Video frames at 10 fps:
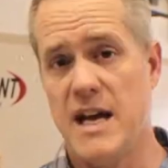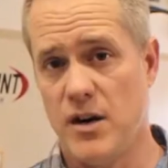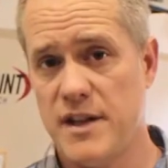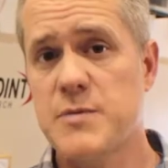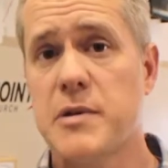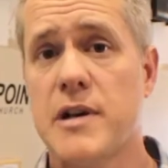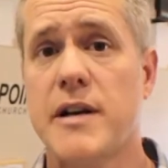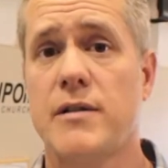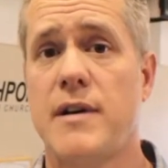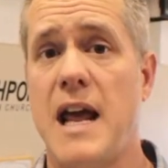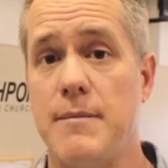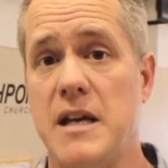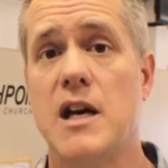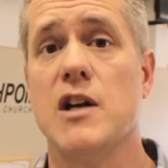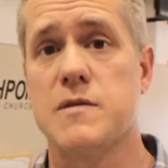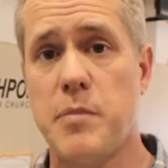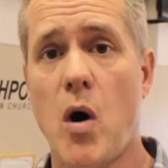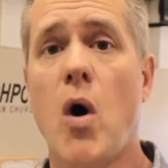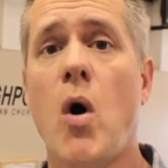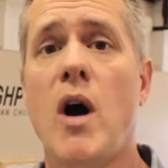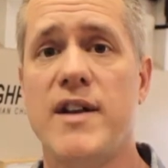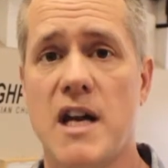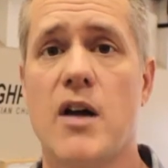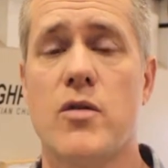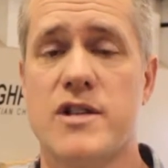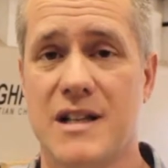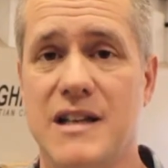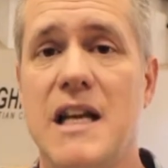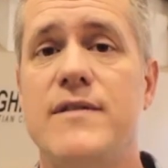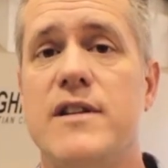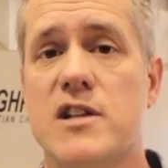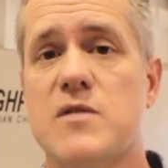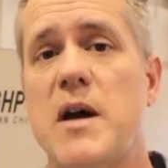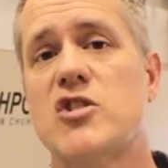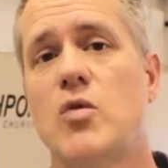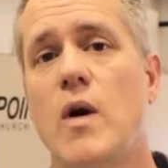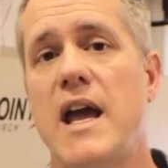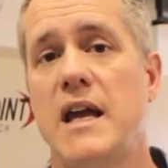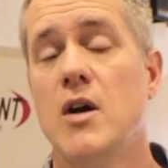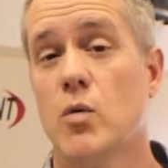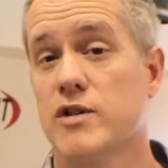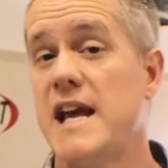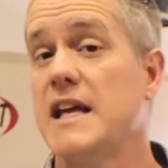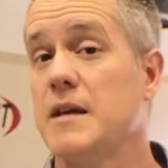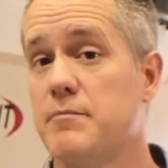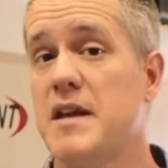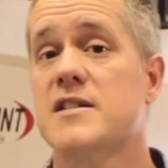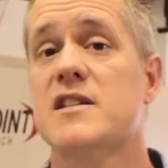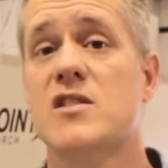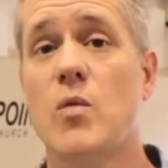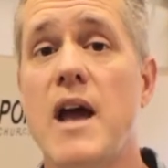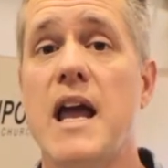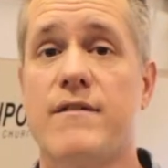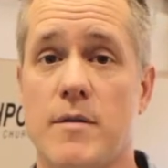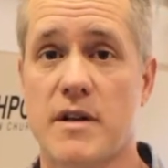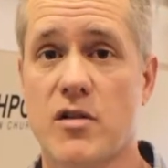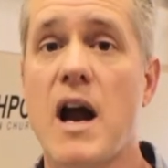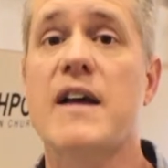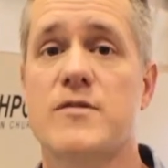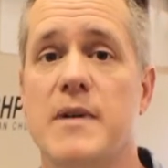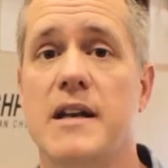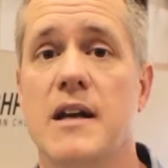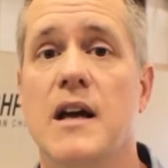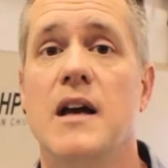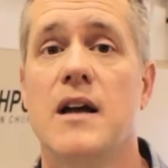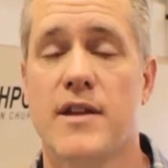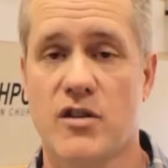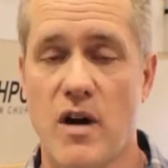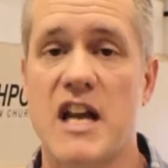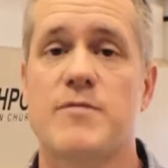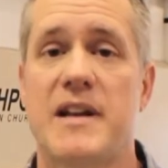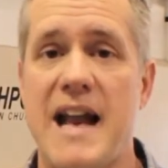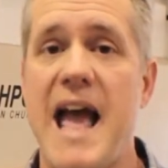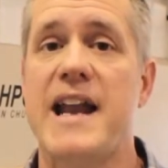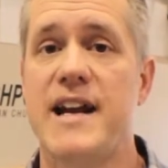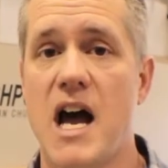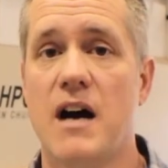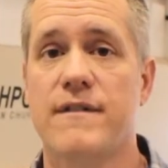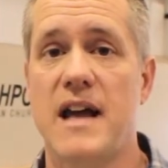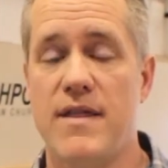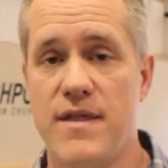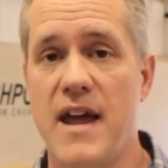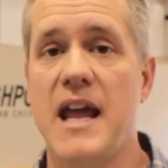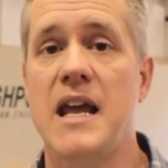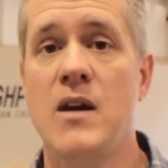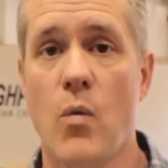And on this particular day, because Paul and the others that lived in this special way were taking business away from the craftsmen had had enough, and they